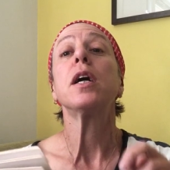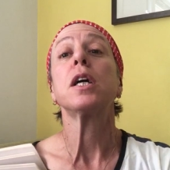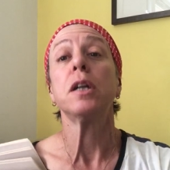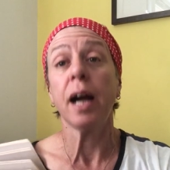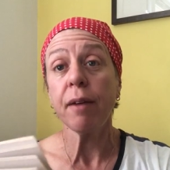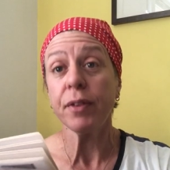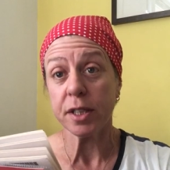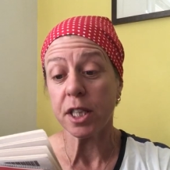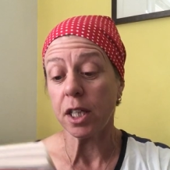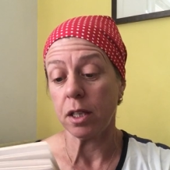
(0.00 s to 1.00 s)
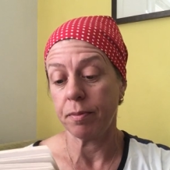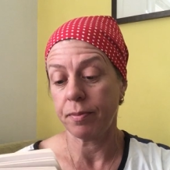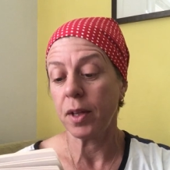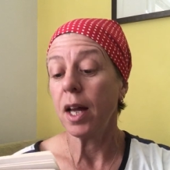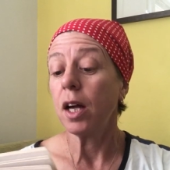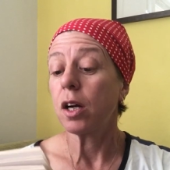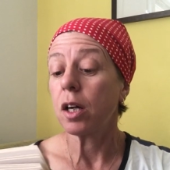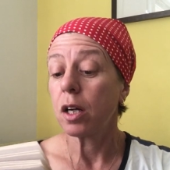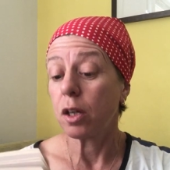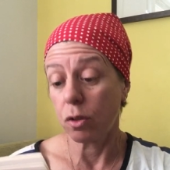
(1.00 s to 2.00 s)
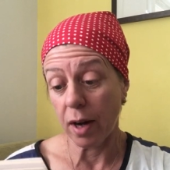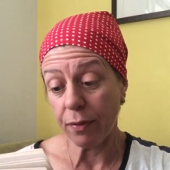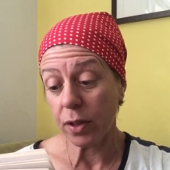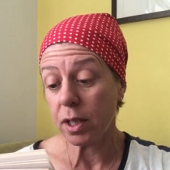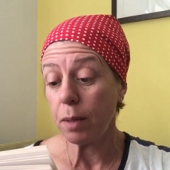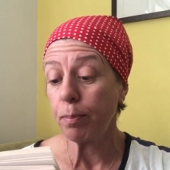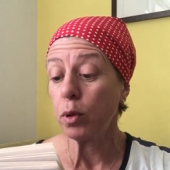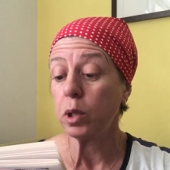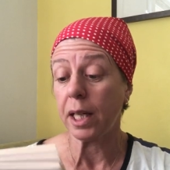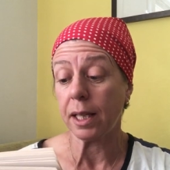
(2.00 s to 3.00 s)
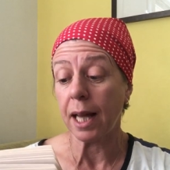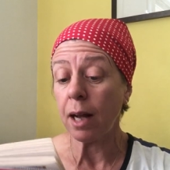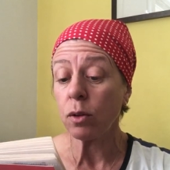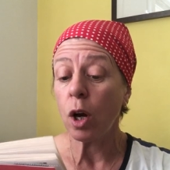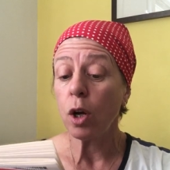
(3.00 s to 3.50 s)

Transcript: Gravity. Gravity pulled it down,